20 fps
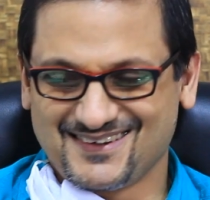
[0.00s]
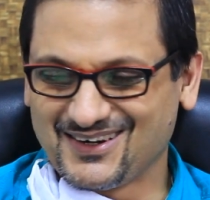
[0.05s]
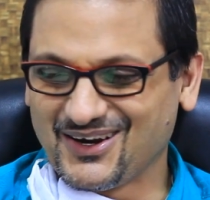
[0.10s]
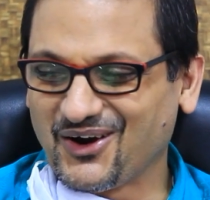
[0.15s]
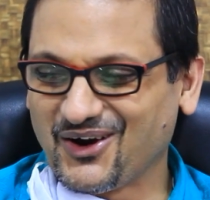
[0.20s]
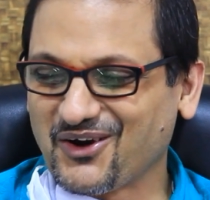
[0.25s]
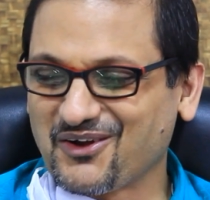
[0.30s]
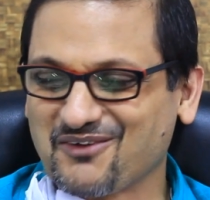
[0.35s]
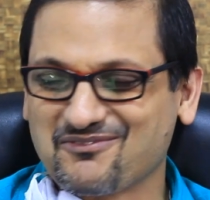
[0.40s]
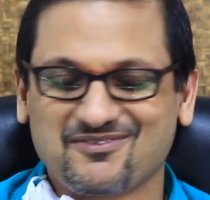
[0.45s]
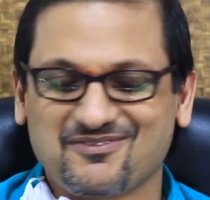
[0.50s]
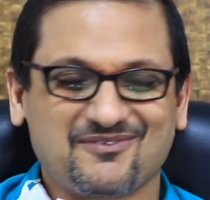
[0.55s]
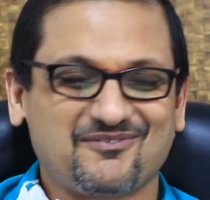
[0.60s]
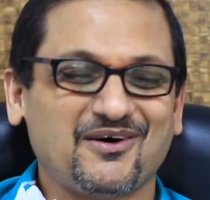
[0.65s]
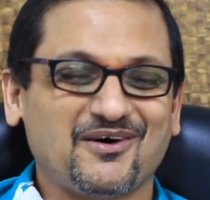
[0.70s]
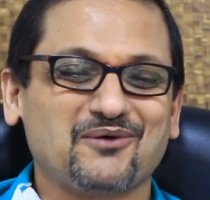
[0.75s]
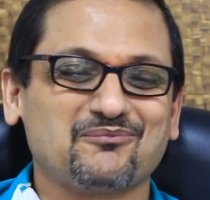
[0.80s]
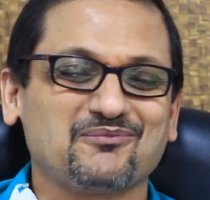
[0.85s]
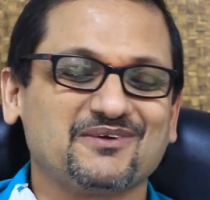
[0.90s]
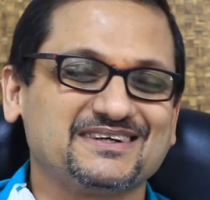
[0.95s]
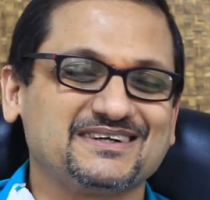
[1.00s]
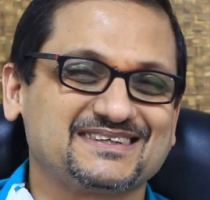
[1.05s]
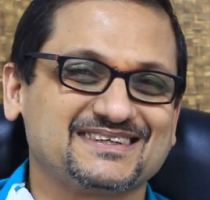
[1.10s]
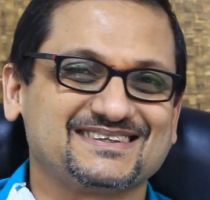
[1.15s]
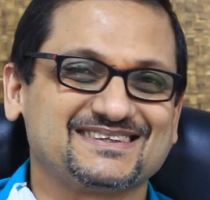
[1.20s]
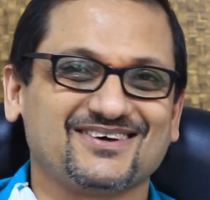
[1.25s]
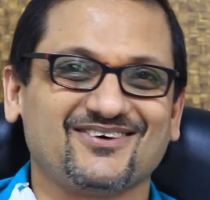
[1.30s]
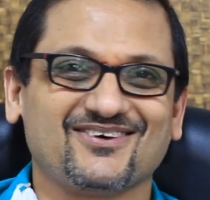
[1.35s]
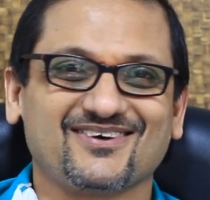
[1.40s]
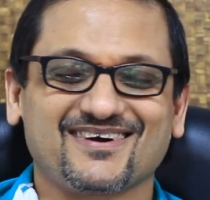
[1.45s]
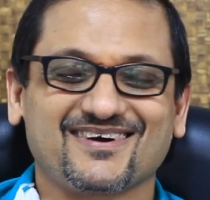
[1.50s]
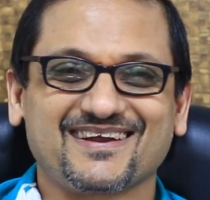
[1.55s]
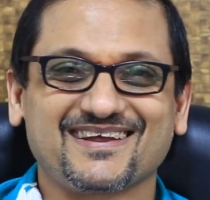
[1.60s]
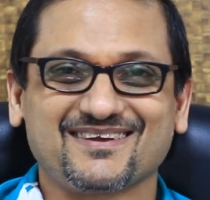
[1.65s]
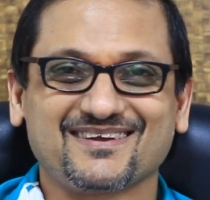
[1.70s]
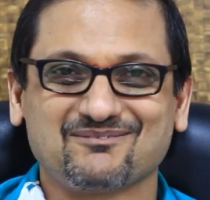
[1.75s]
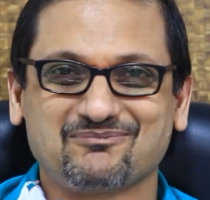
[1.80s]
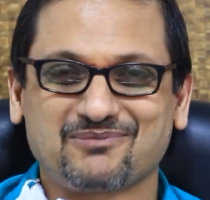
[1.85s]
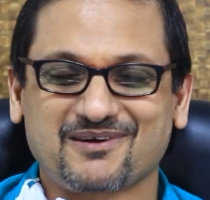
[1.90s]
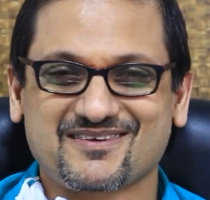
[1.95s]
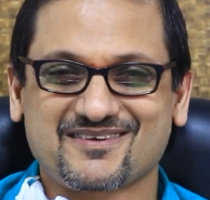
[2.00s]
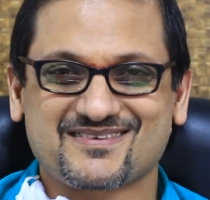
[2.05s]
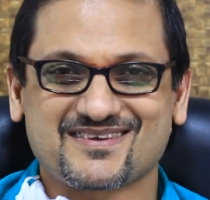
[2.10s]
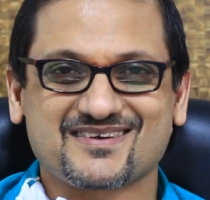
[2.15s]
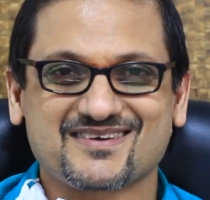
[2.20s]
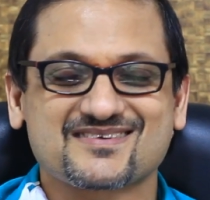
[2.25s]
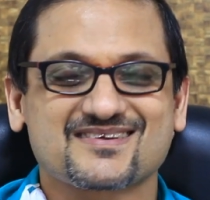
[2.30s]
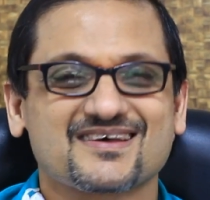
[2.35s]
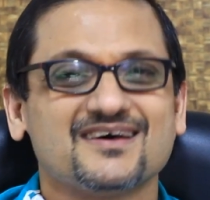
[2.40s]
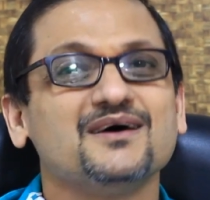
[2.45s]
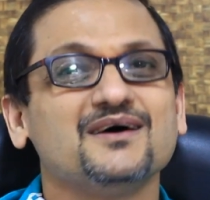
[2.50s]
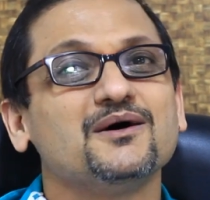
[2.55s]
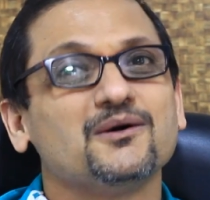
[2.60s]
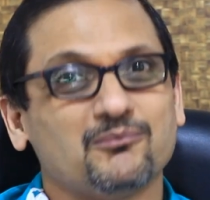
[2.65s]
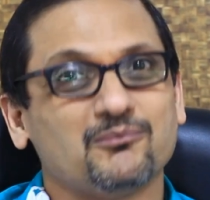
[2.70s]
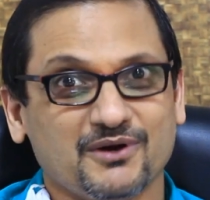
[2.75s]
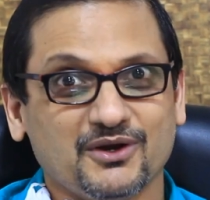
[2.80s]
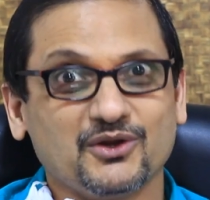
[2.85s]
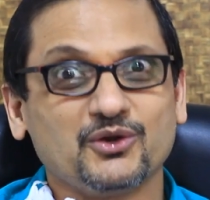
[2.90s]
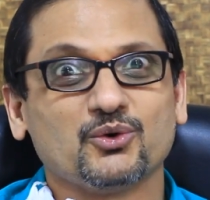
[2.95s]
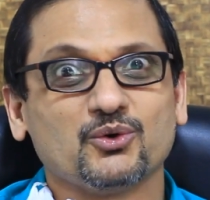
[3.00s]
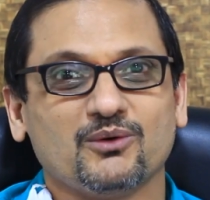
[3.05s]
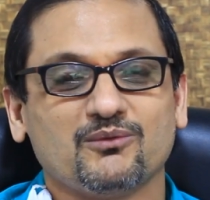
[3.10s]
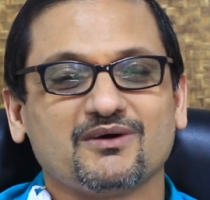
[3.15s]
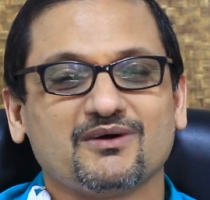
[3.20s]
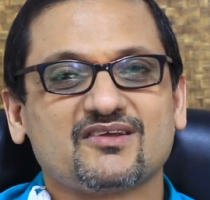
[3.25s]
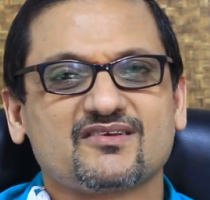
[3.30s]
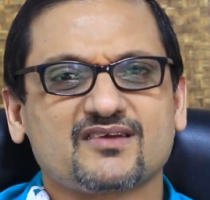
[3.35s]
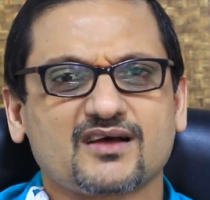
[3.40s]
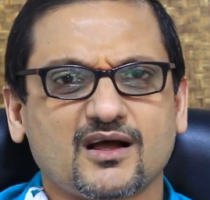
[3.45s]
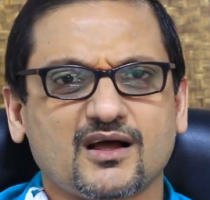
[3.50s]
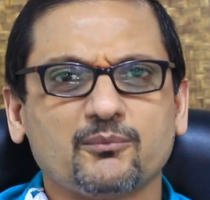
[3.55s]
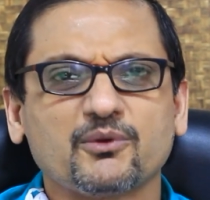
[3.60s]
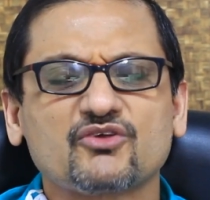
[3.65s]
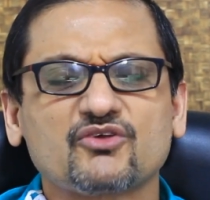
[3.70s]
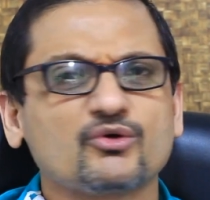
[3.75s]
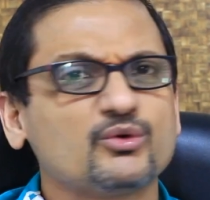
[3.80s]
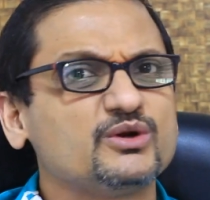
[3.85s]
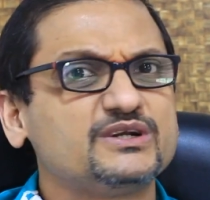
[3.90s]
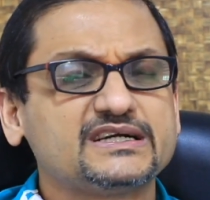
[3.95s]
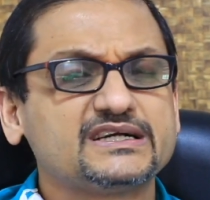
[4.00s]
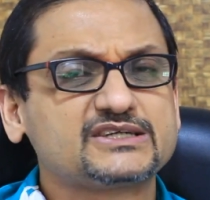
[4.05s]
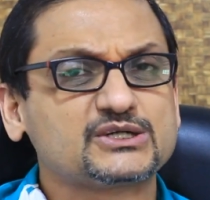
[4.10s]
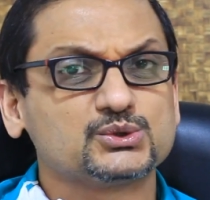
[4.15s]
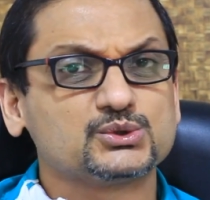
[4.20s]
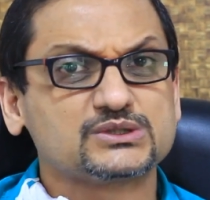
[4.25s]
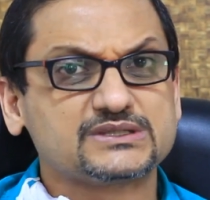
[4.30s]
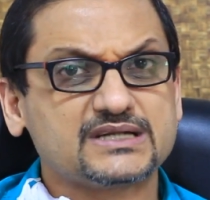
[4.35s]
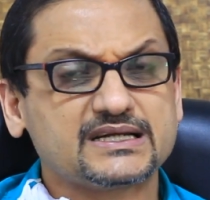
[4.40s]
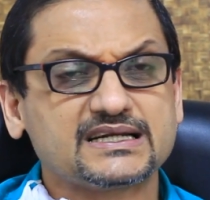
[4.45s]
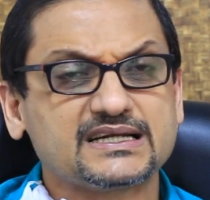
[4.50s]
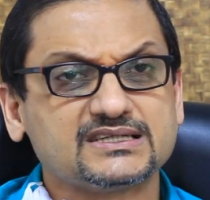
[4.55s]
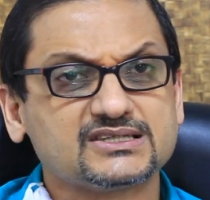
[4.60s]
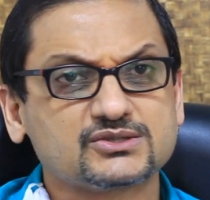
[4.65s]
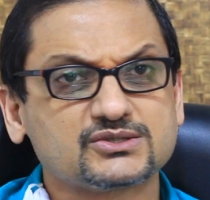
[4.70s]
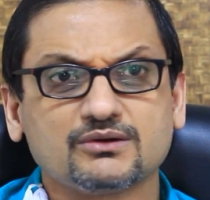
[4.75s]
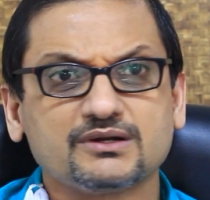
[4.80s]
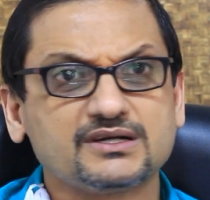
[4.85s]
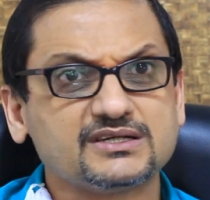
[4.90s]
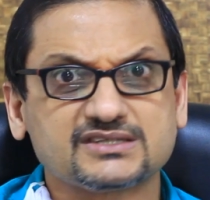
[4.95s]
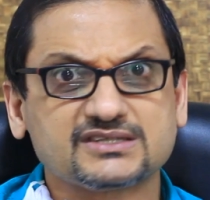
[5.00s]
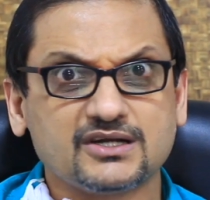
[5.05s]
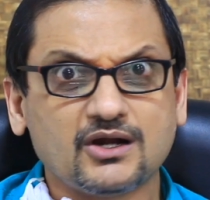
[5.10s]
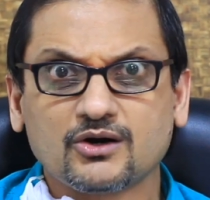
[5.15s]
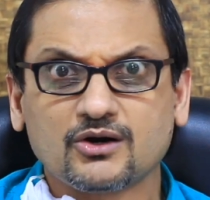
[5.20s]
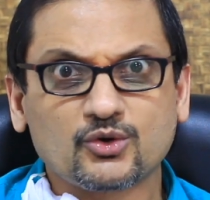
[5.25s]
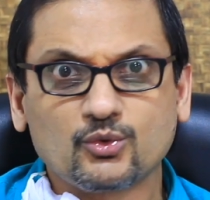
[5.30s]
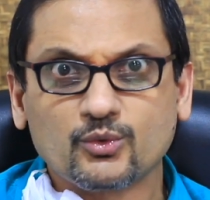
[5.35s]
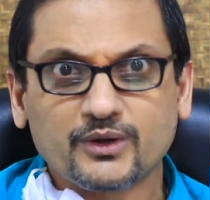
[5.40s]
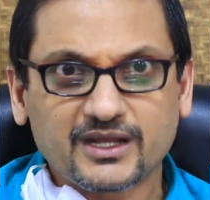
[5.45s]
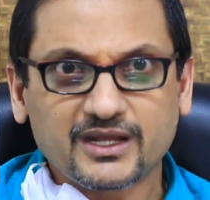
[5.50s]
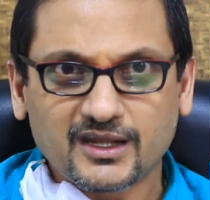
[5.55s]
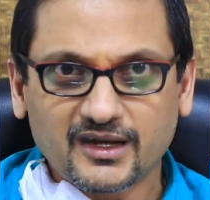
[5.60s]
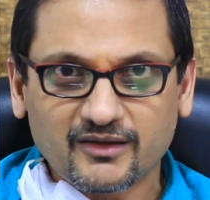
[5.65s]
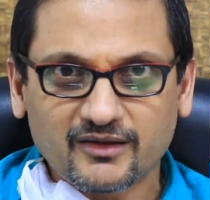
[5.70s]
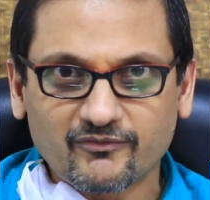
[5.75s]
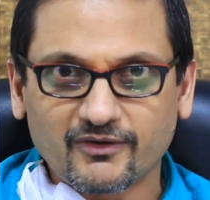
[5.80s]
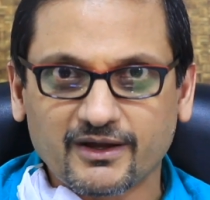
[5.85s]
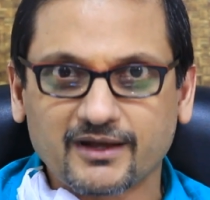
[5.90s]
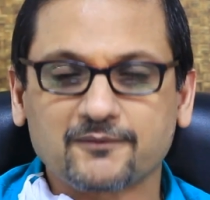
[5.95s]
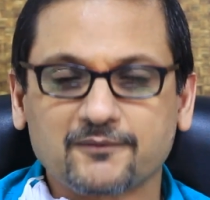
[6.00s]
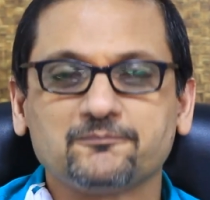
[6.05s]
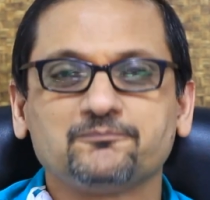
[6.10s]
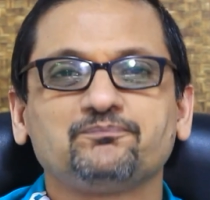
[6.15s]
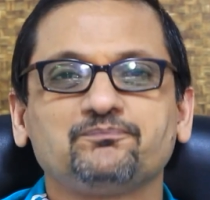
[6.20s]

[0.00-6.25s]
A lot of formulations already present. But newer ones are coming. So it just shows that insulin is not going anywhere.